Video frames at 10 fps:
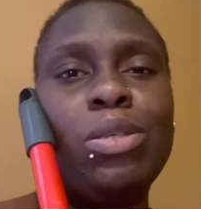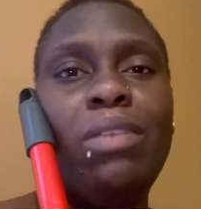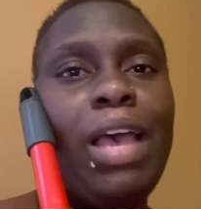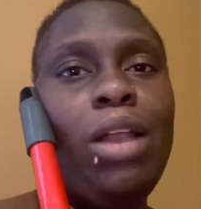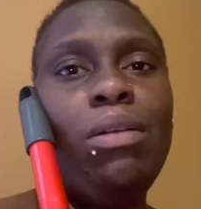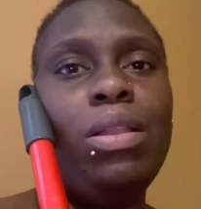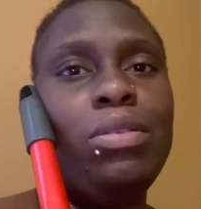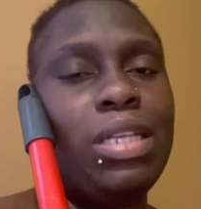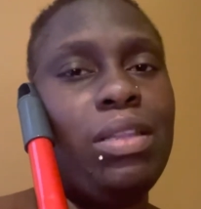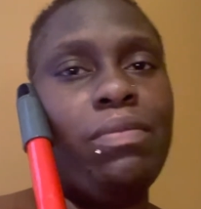So if I don't
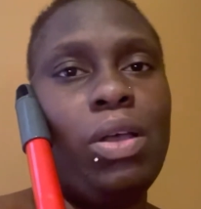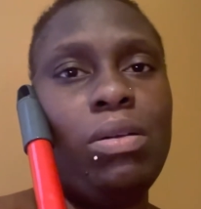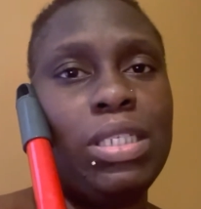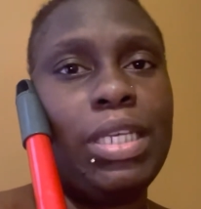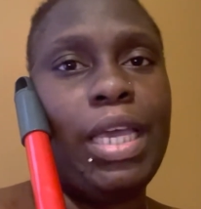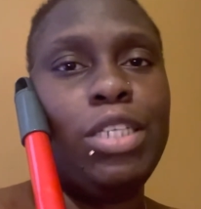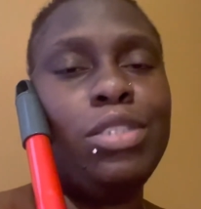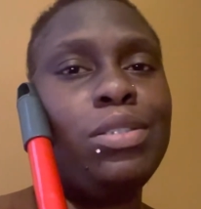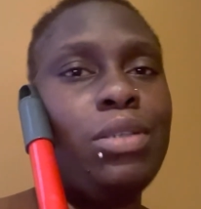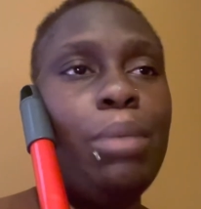close out the vlog tonight,
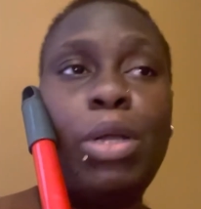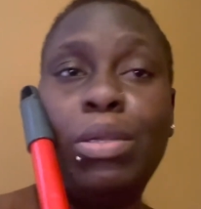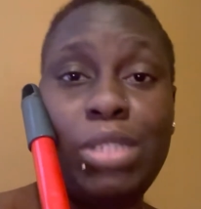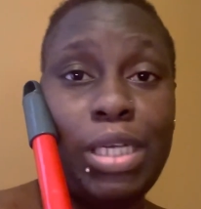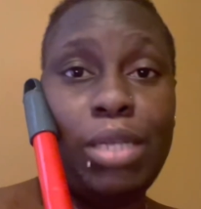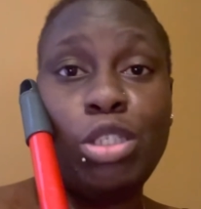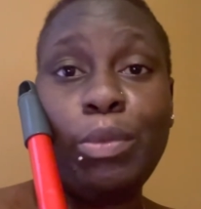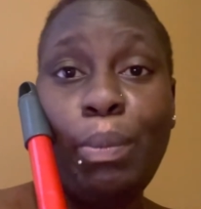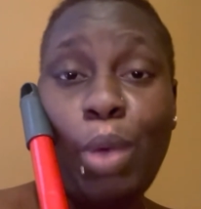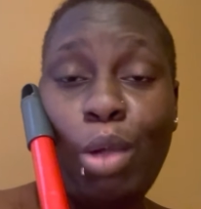just know I'm gonna close it out
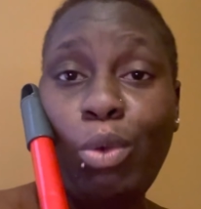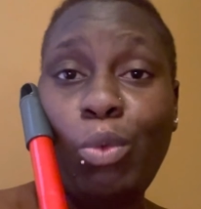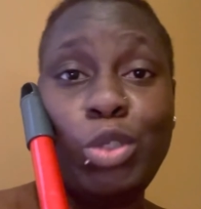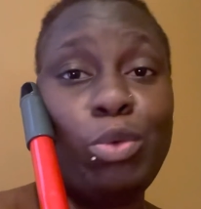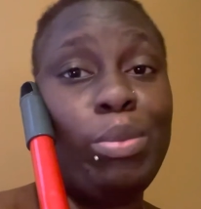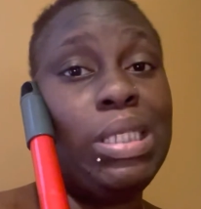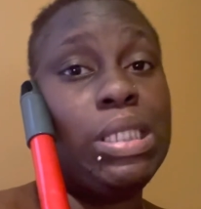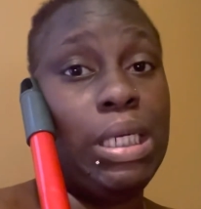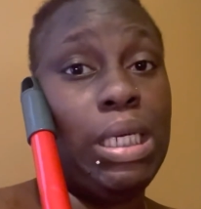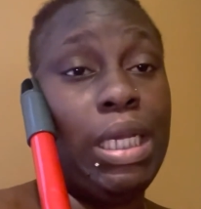tomorrow, which will be
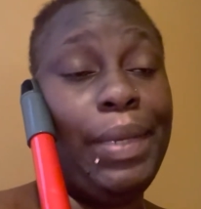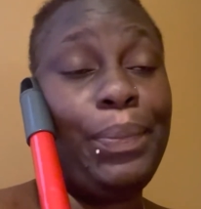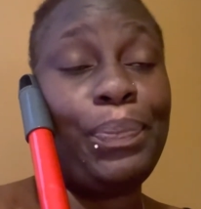Sunday.